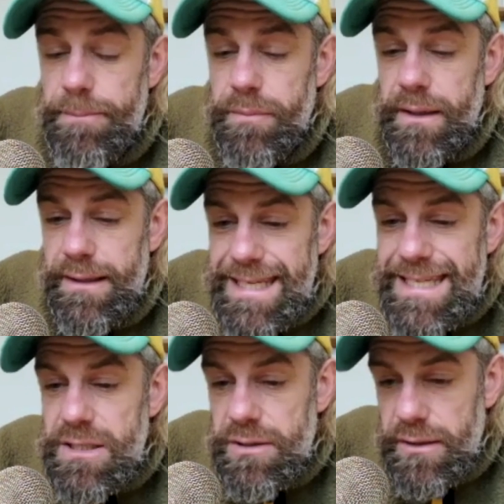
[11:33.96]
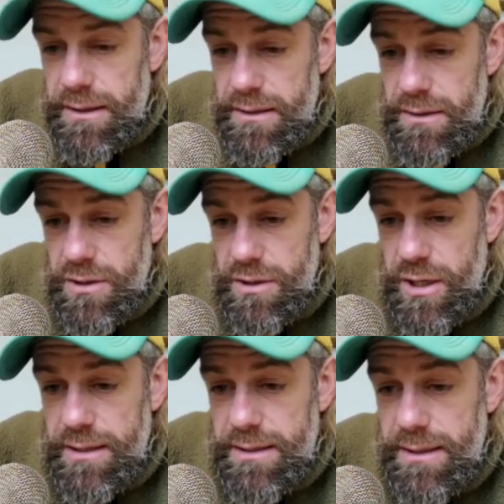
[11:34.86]
These studies
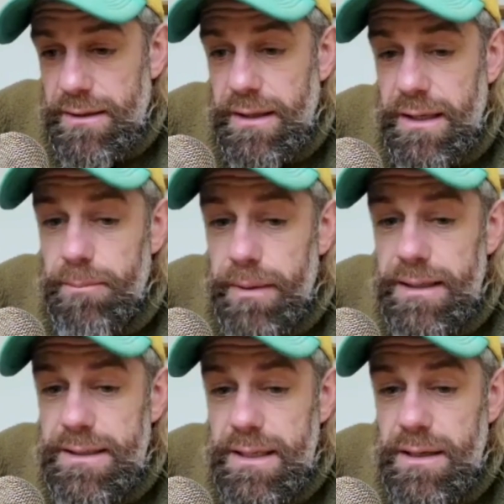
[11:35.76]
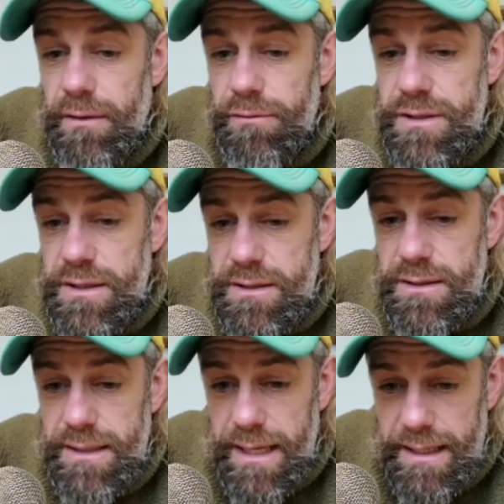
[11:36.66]
suggest that the ability of
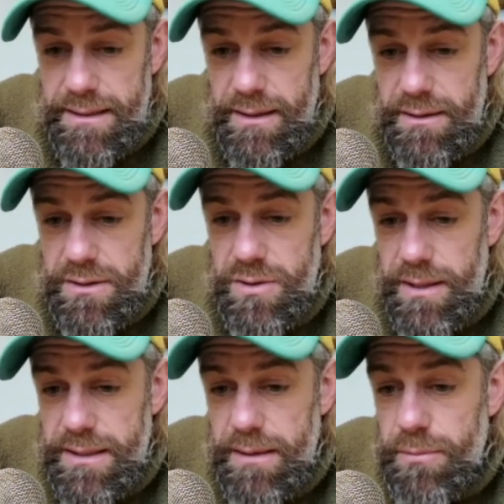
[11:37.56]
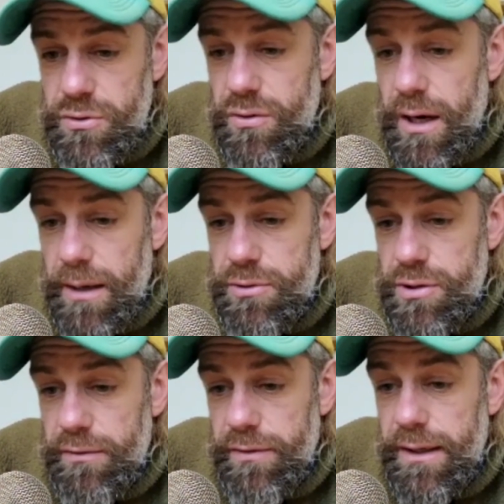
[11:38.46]
resistance exercise to elicit muscle
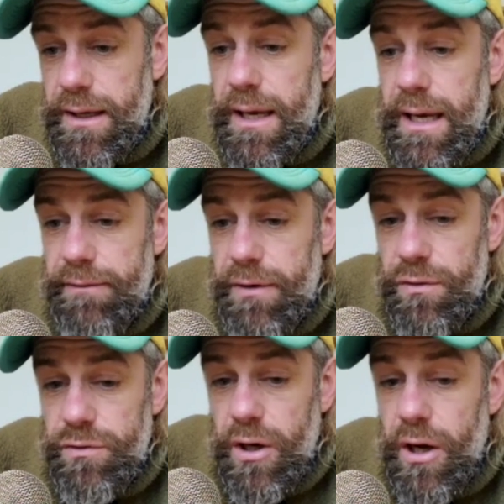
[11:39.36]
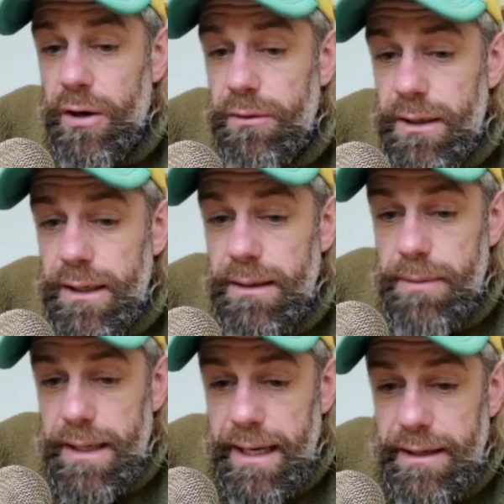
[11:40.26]
hypertrophy involves not only
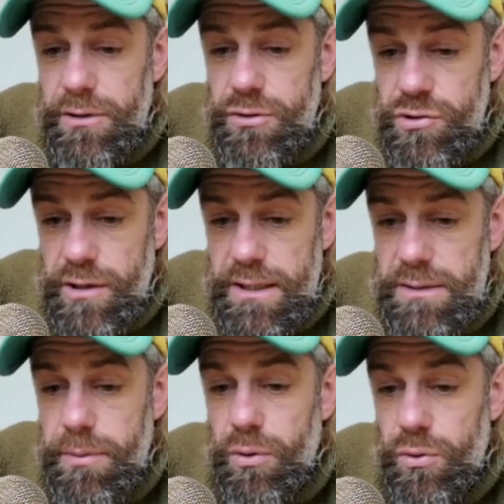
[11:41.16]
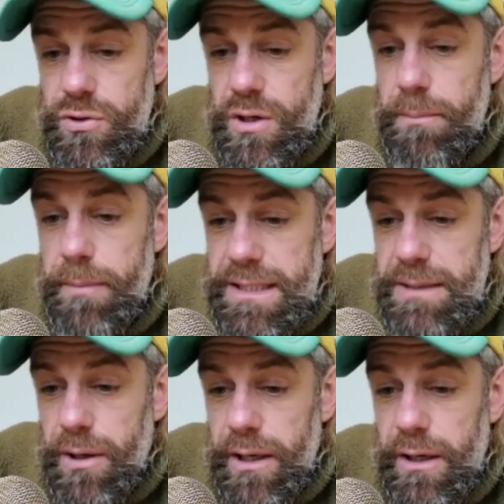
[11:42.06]
mechanical stress, but also
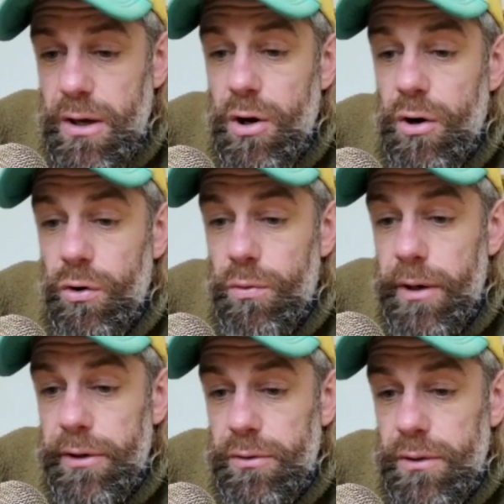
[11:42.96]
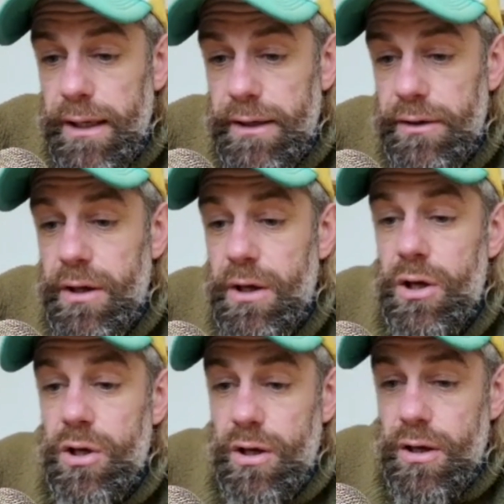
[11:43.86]
metabolic, hormonal, and
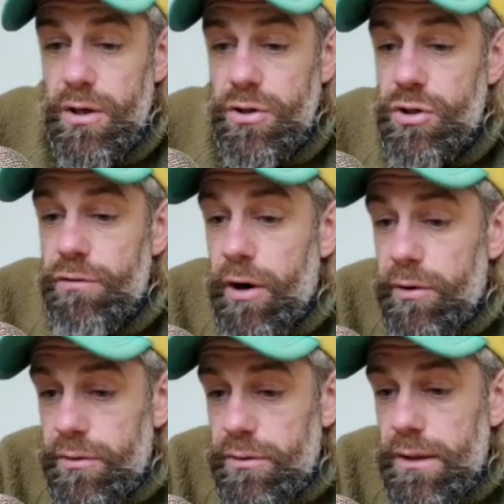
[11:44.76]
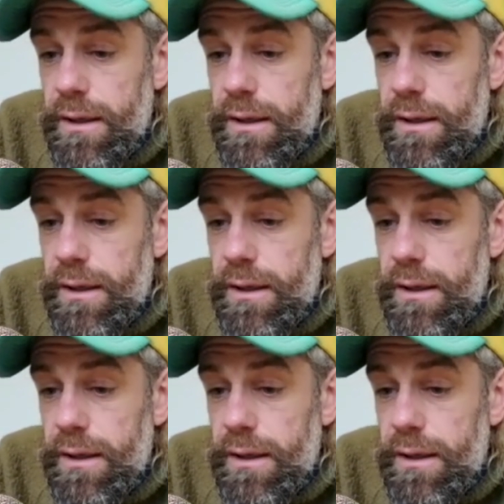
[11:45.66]
neuronal